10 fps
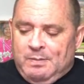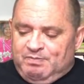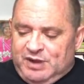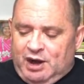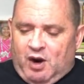
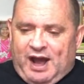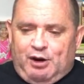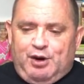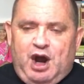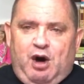you know, I
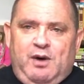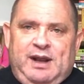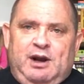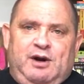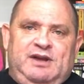don't know,
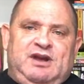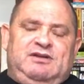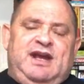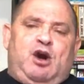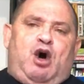you know,
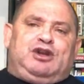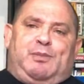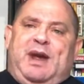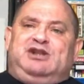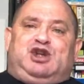it all
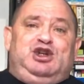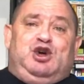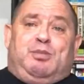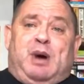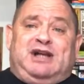depends on
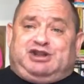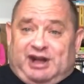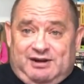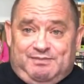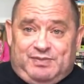your
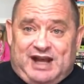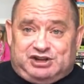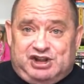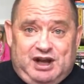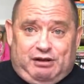budget.
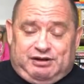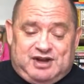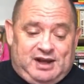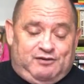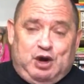That's the other
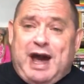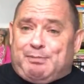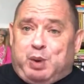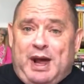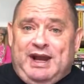thing. If you got
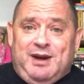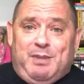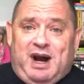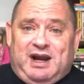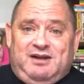plenty of
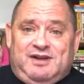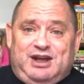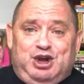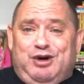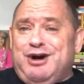money,
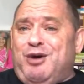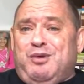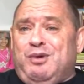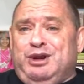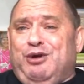then you can
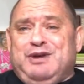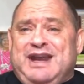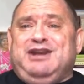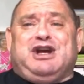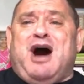go, you don't
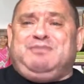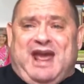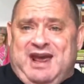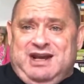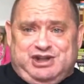need to come to
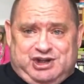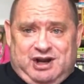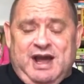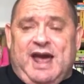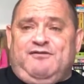Asia.
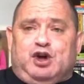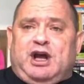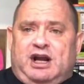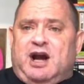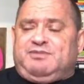And if you're
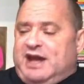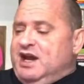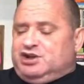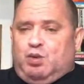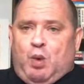going to come to
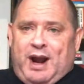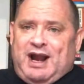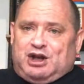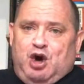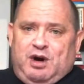Asia, why
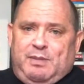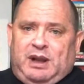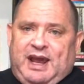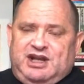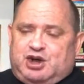not go to
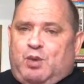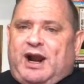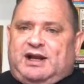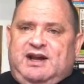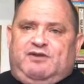Malaysia? Why
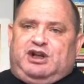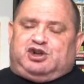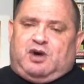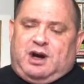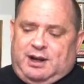not give it a
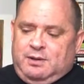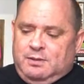try?